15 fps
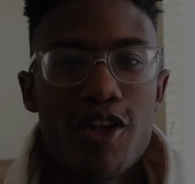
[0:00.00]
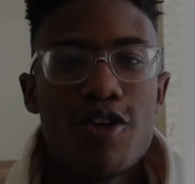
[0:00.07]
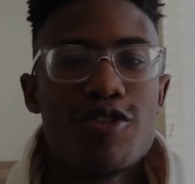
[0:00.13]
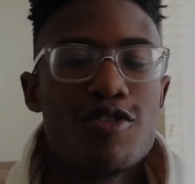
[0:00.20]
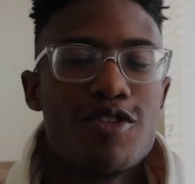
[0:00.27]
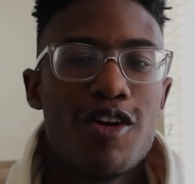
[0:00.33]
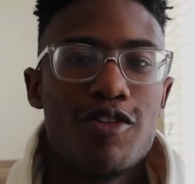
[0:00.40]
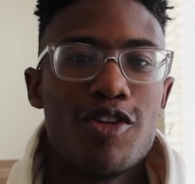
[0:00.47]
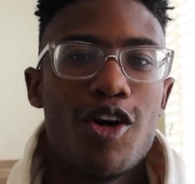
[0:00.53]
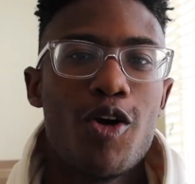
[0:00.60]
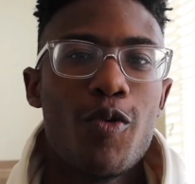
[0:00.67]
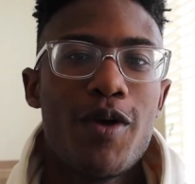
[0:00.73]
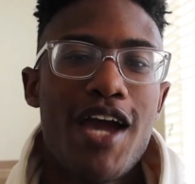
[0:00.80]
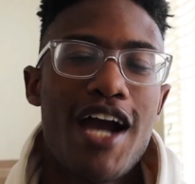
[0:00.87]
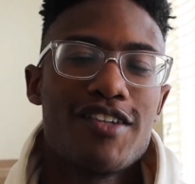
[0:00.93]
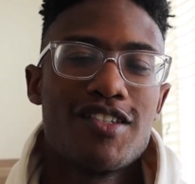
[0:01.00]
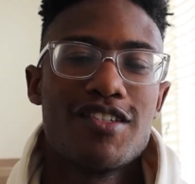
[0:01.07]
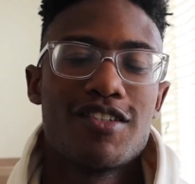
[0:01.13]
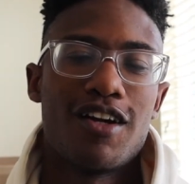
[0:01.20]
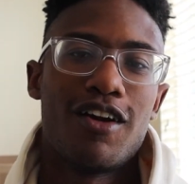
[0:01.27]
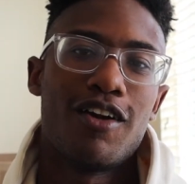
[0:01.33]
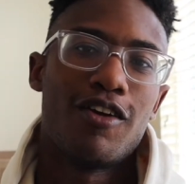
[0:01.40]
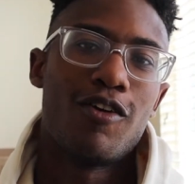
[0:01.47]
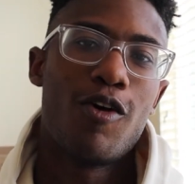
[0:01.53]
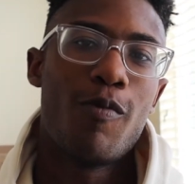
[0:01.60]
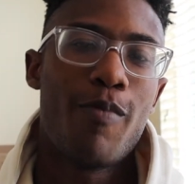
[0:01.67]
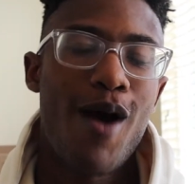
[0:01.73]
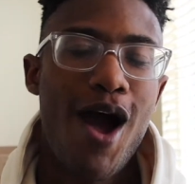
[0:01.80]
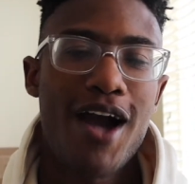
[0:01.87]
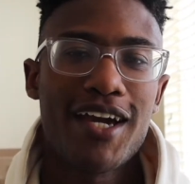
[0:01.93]
those who don't know, we actually started our
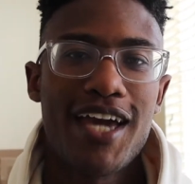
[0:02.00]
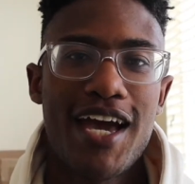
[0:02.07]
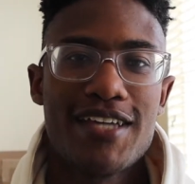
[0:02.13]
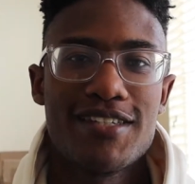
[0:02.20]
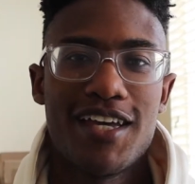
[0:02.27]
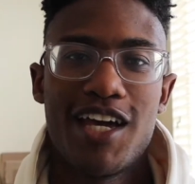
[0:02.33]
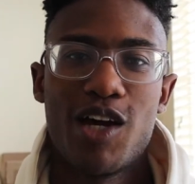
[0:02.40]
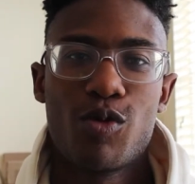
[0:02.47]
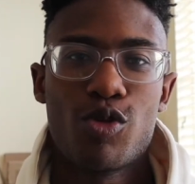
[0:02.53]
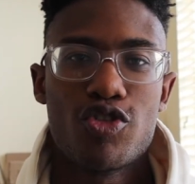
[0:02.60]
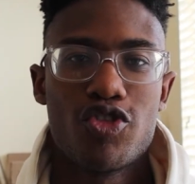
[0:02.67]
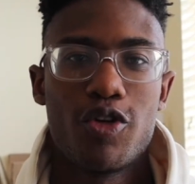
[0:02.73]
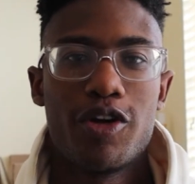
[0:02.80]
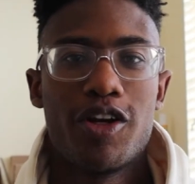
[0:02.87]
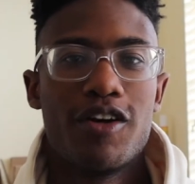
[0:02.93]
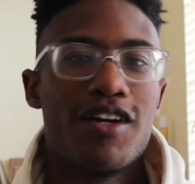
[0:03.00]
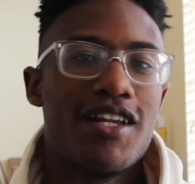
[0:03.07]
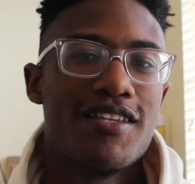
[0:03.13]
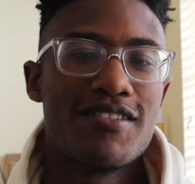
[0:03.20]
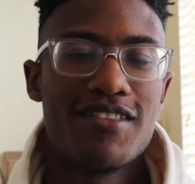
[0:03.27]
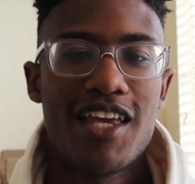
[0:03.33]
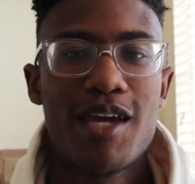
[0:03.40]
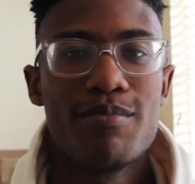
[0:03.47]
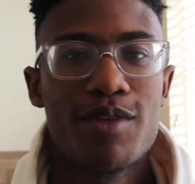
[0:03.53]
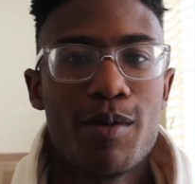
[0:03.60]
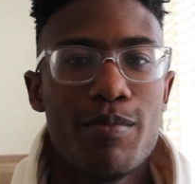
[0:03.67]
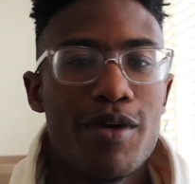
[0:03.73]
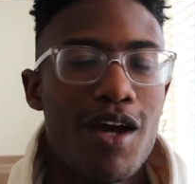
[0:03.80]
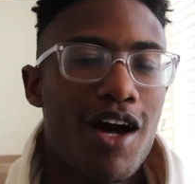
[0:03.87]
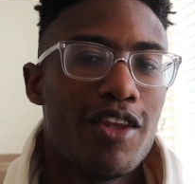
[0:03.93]
own podcast at Edward Joyner, and it's named the
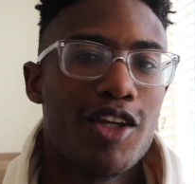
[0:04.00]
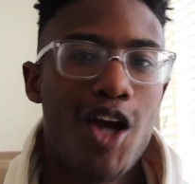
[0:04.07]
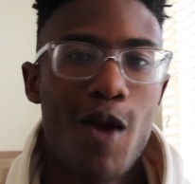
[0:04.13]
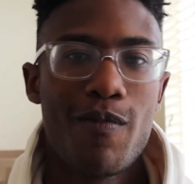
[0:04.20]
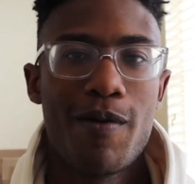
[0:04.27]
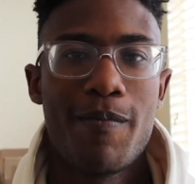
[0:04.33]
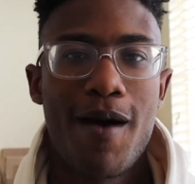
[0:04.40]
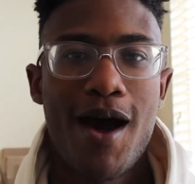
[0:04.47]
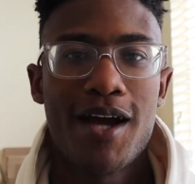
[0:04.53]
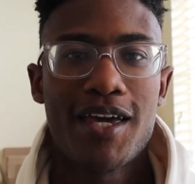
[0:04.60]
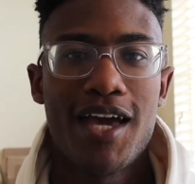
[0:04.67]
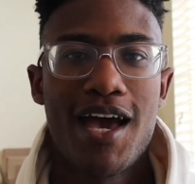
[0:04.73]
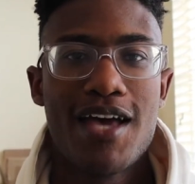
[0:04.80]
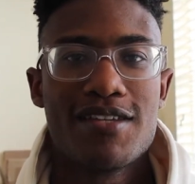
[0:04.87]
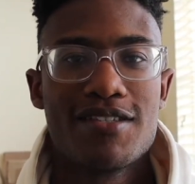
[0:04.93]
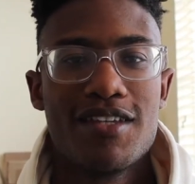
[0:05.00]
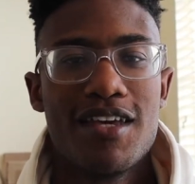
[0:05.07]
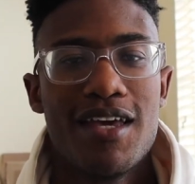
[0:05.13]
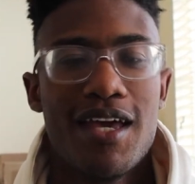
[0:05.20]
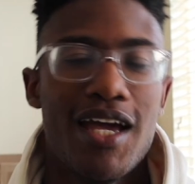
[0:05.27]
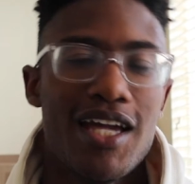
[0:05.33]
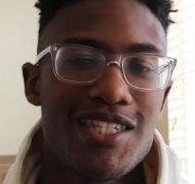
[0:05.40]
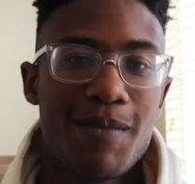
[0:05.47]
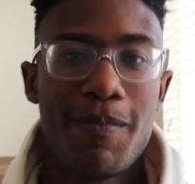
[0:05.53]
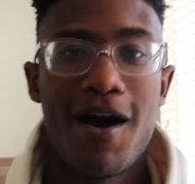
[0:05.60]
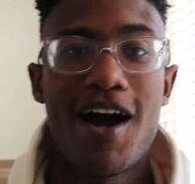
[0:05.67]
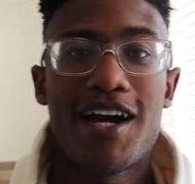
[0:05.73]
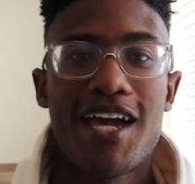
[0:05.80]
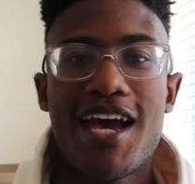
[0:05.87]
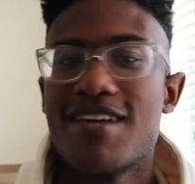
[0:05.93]
Beyond the Garment Podcast. It's a
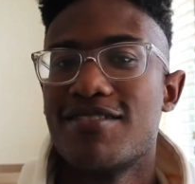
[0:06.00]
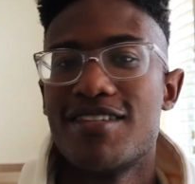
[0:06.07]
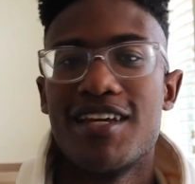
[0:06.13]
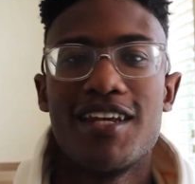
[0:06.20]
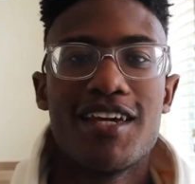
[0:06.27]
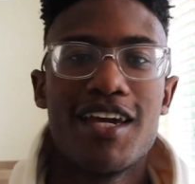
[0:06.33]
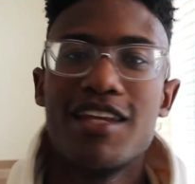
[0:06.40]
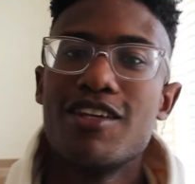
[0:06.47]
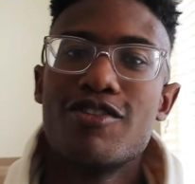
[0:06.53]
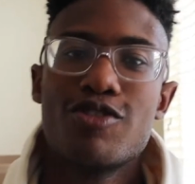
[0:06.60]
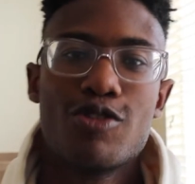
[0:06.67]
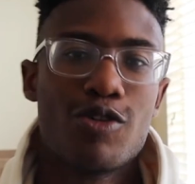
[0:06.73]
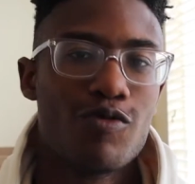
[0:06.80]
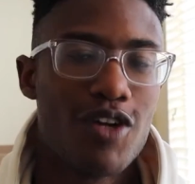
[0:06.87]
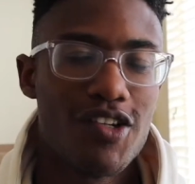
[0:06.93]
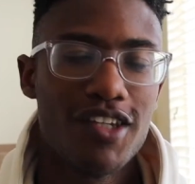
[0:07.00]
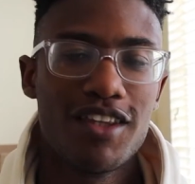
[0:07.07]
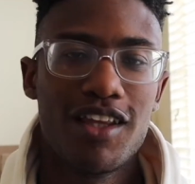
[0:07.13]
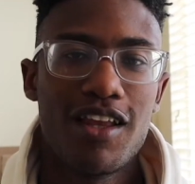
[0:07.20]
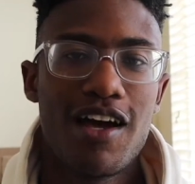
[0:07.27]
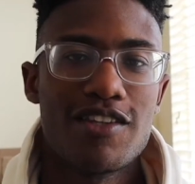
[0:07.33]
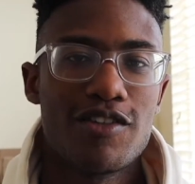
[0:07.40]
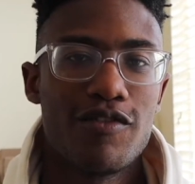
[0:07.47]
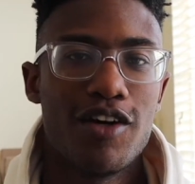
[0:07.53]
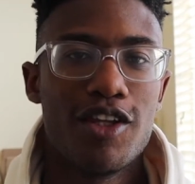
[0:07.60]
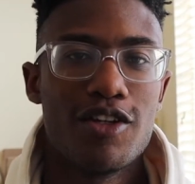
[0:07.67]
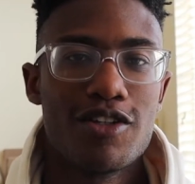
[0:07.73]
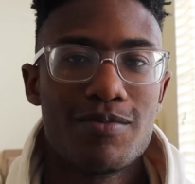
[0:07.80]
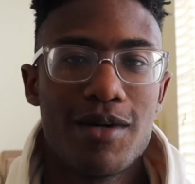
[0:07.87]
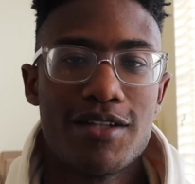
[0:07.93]
podcast dedicated to enriching the lives of
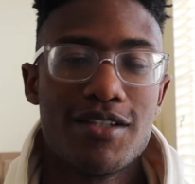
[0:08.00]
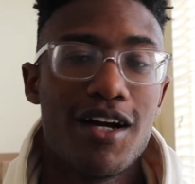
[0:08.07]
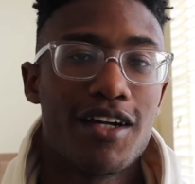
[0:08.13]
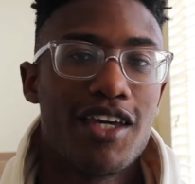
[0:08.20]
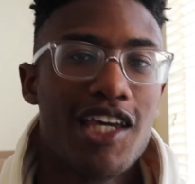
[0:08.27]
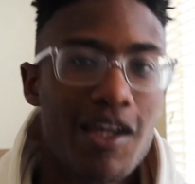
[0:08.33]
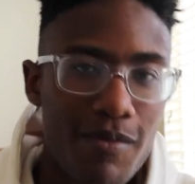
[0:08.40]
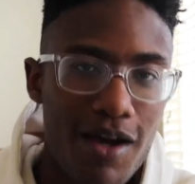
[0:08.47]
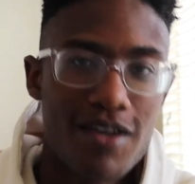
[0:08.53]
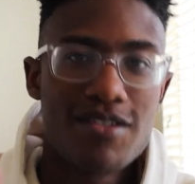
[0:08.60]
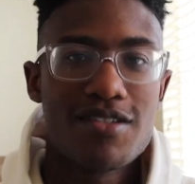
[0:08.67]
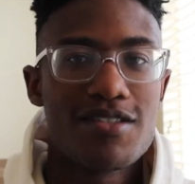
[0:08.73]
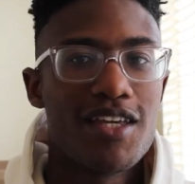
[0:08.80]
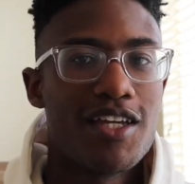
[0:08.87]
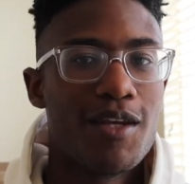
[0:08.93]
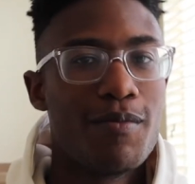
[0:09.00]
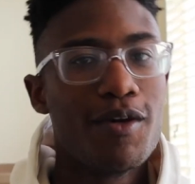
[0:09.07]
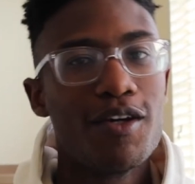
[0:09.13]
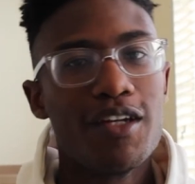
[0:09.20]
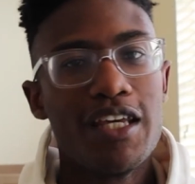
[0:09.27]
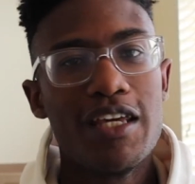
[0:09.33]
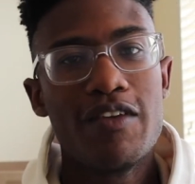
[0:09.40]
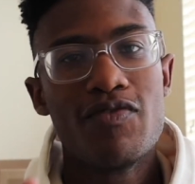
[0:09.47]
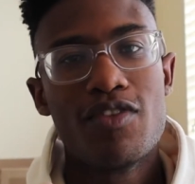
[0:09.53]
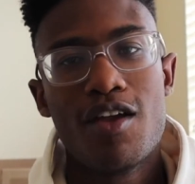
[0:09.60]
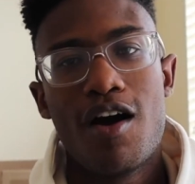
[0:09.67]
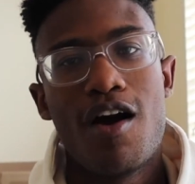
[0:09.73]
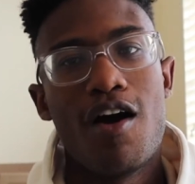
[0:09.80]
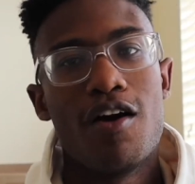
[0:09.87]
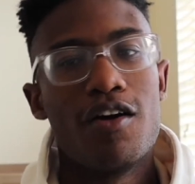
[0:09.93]
others by talking about sustainability,
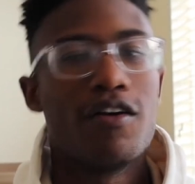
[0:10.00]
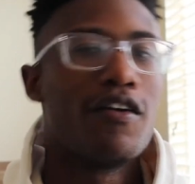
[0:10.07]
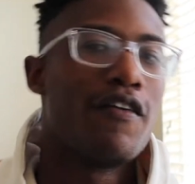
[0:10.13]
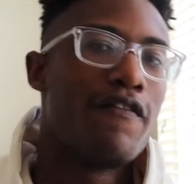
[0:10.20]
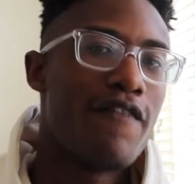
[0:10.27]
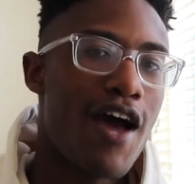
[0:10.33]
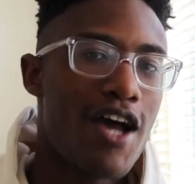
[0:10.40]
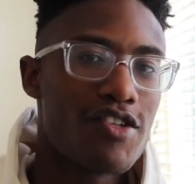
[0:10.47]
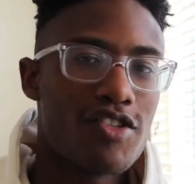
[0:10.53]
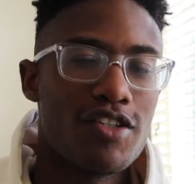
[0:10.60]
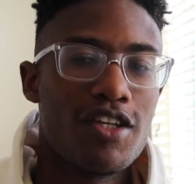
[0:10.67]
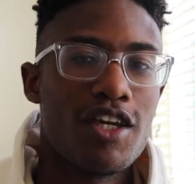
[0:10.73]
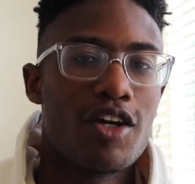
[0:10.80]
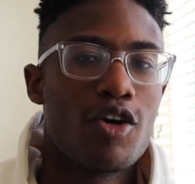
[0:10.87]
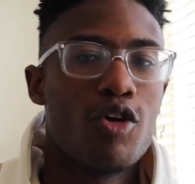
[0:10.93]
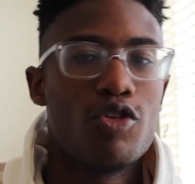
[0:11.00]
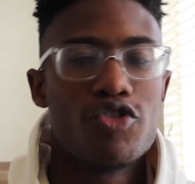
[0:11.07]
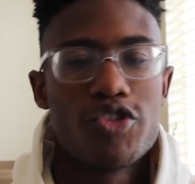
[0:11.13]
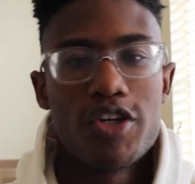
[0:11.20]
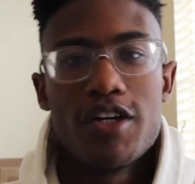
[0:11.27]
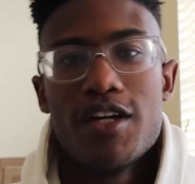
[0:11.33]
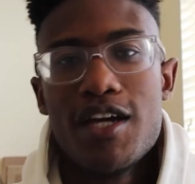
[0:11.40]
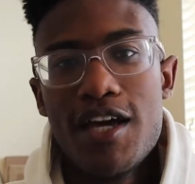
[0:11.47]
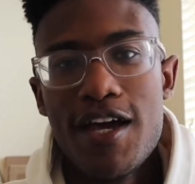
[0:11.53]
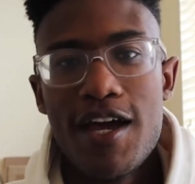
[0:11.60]
art, fashion, and culture.